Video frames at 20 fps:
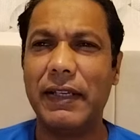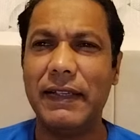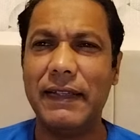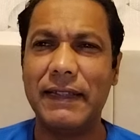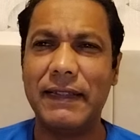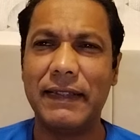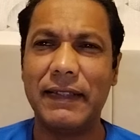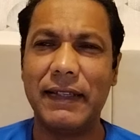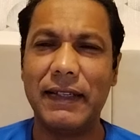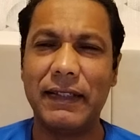
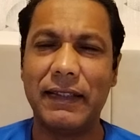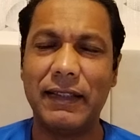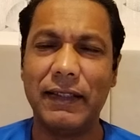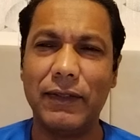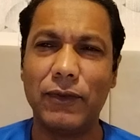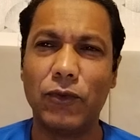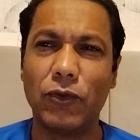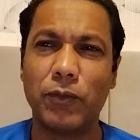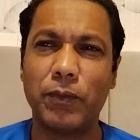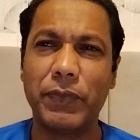is
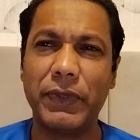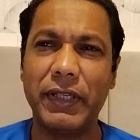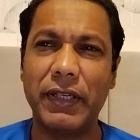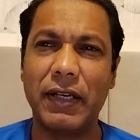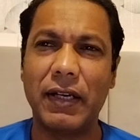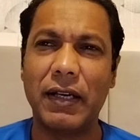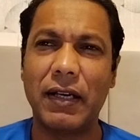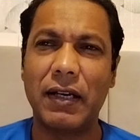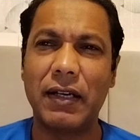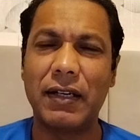
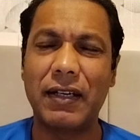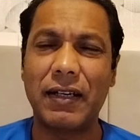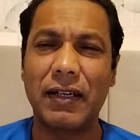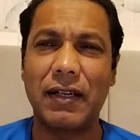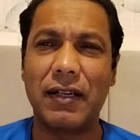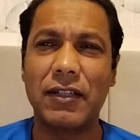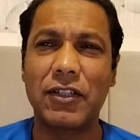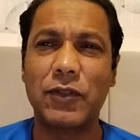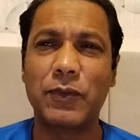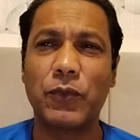Ethiopia
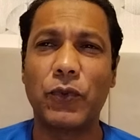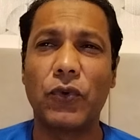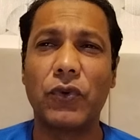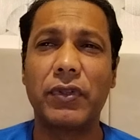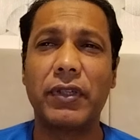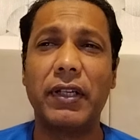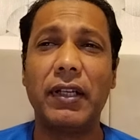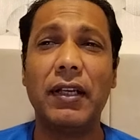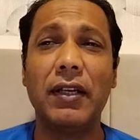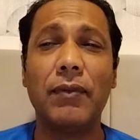
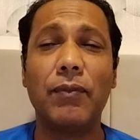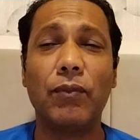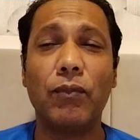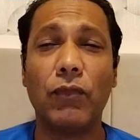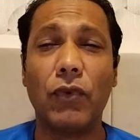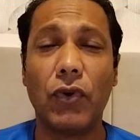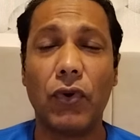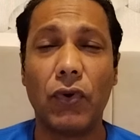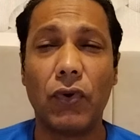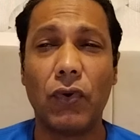transporting
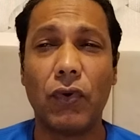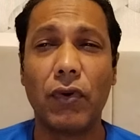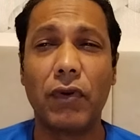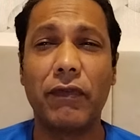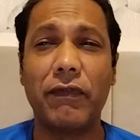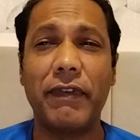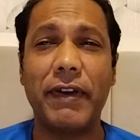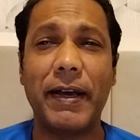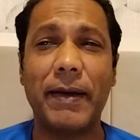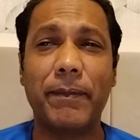
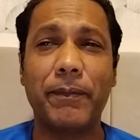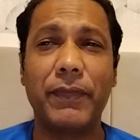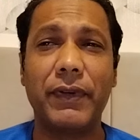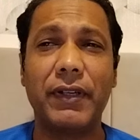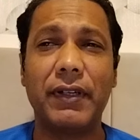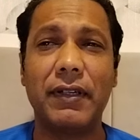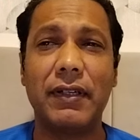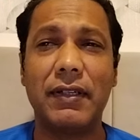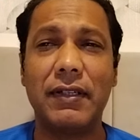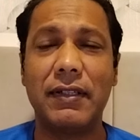more
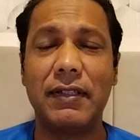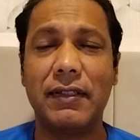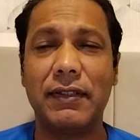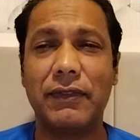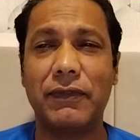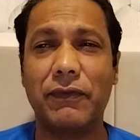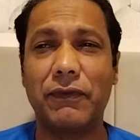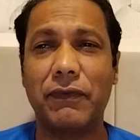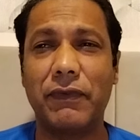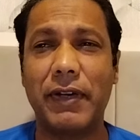weapon
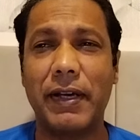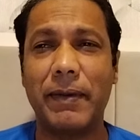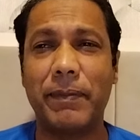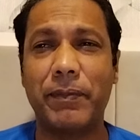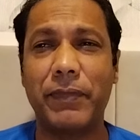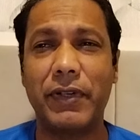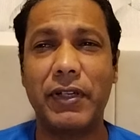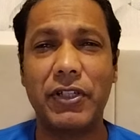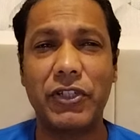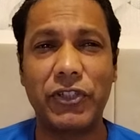
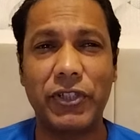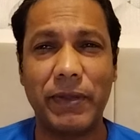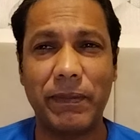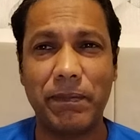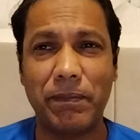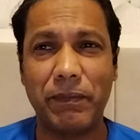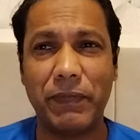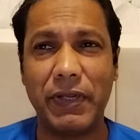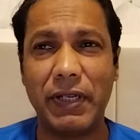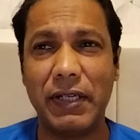
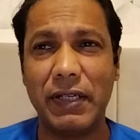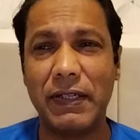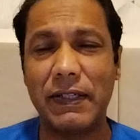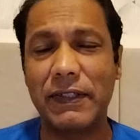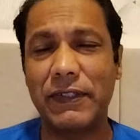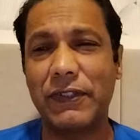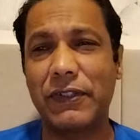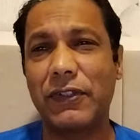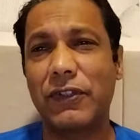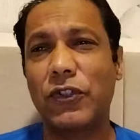
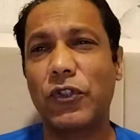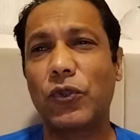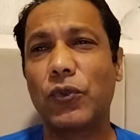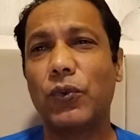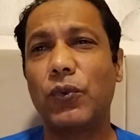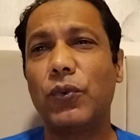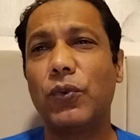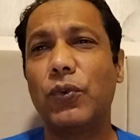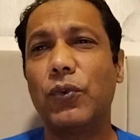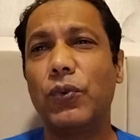shipments
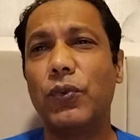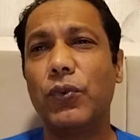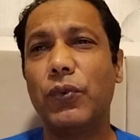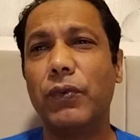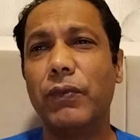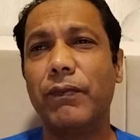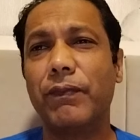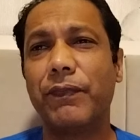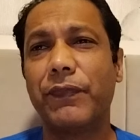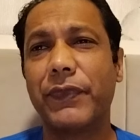
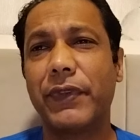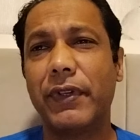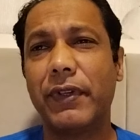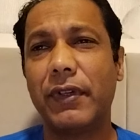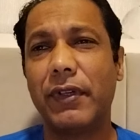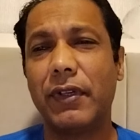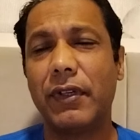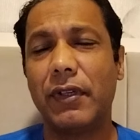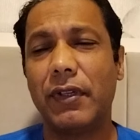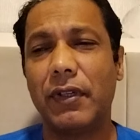to
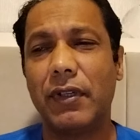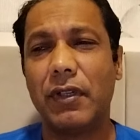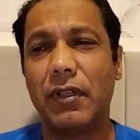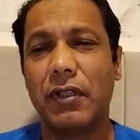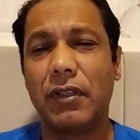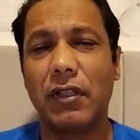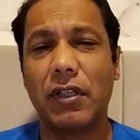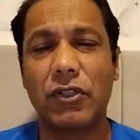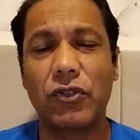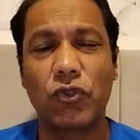
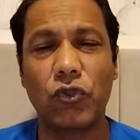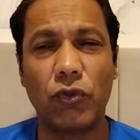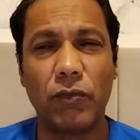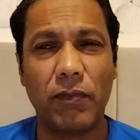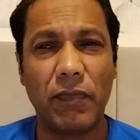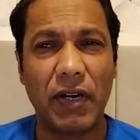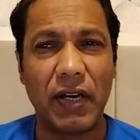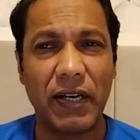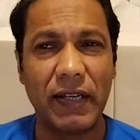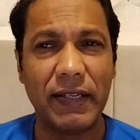the
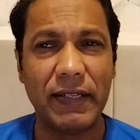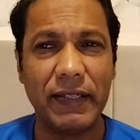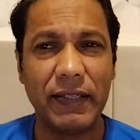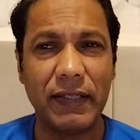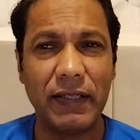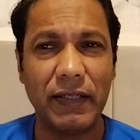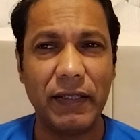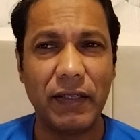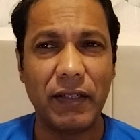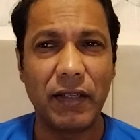
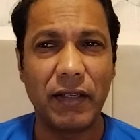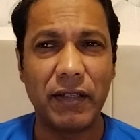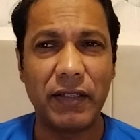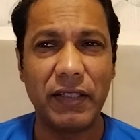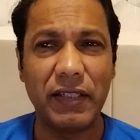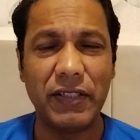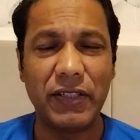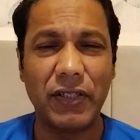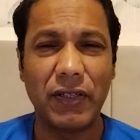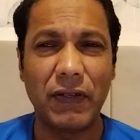Somali
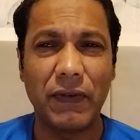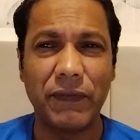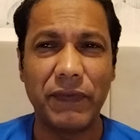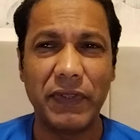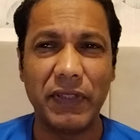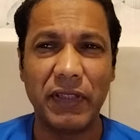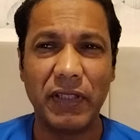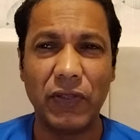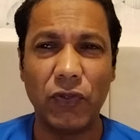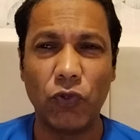region
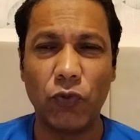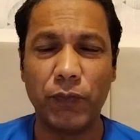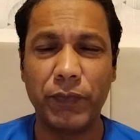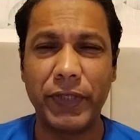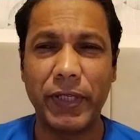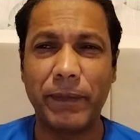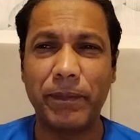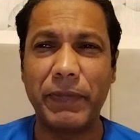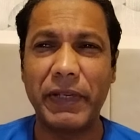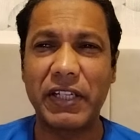of
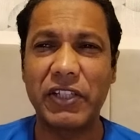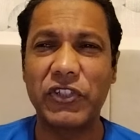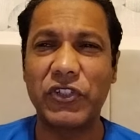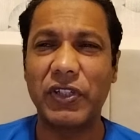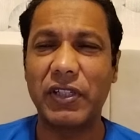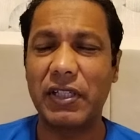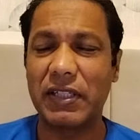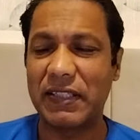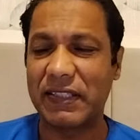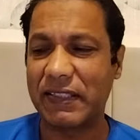Ethiopia?
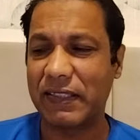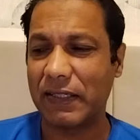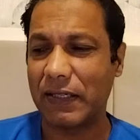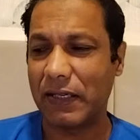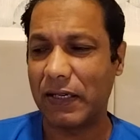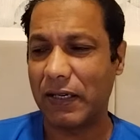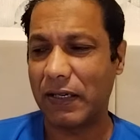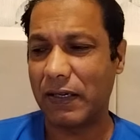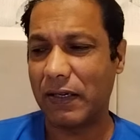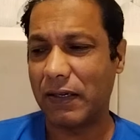Pictures
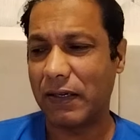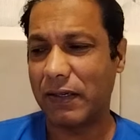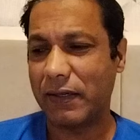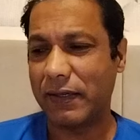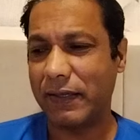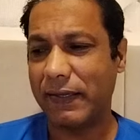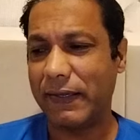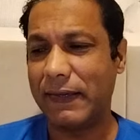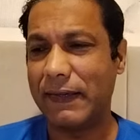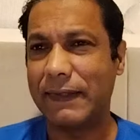
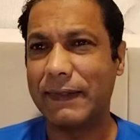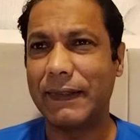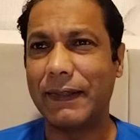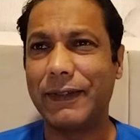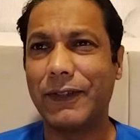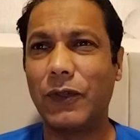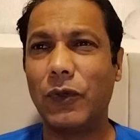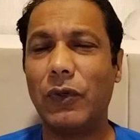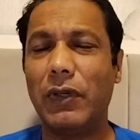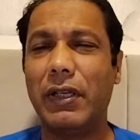are in
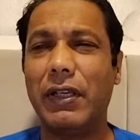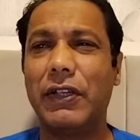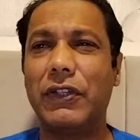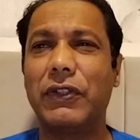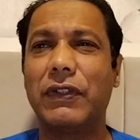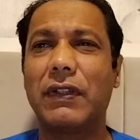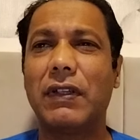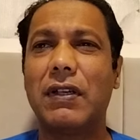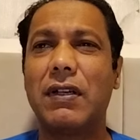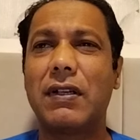
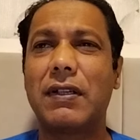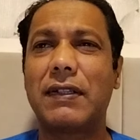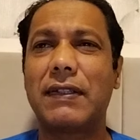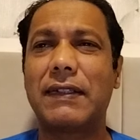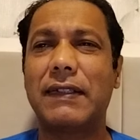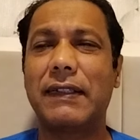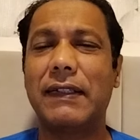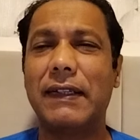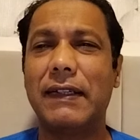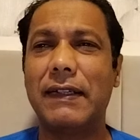circulation
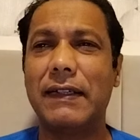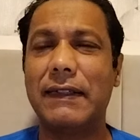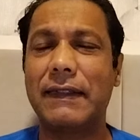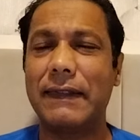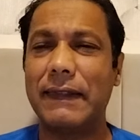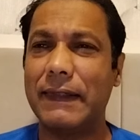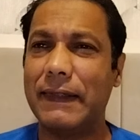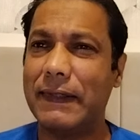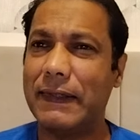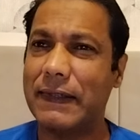
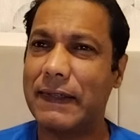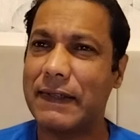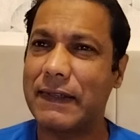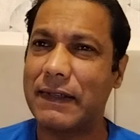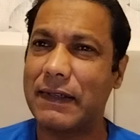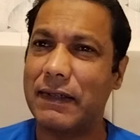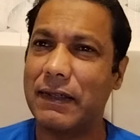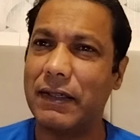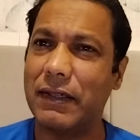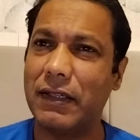since
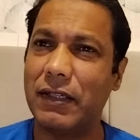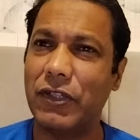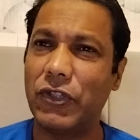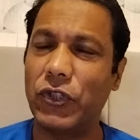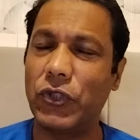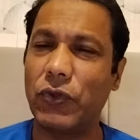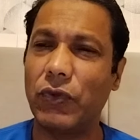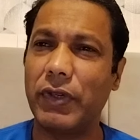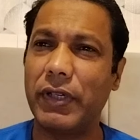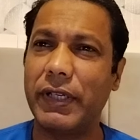yesterday
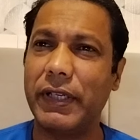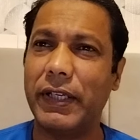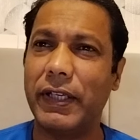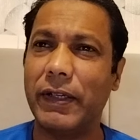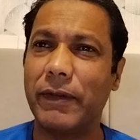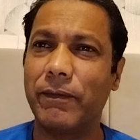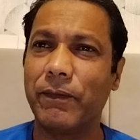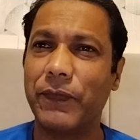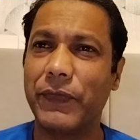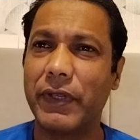
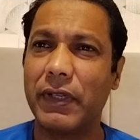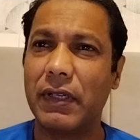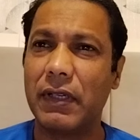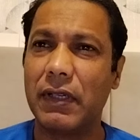showing